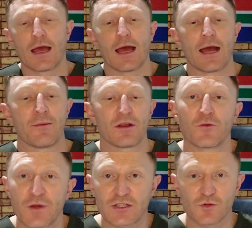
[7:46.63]
in a
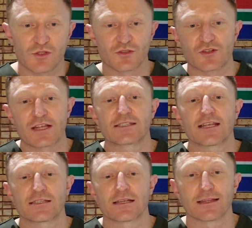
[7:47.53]
resource-constrained
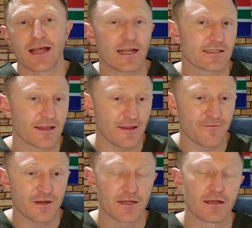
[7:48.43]
setting like South
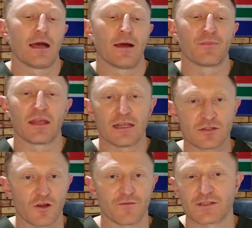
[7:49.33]
Africa, there
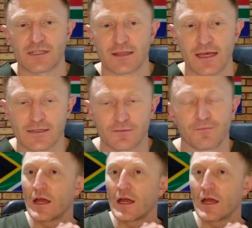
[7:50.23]
is obviously that.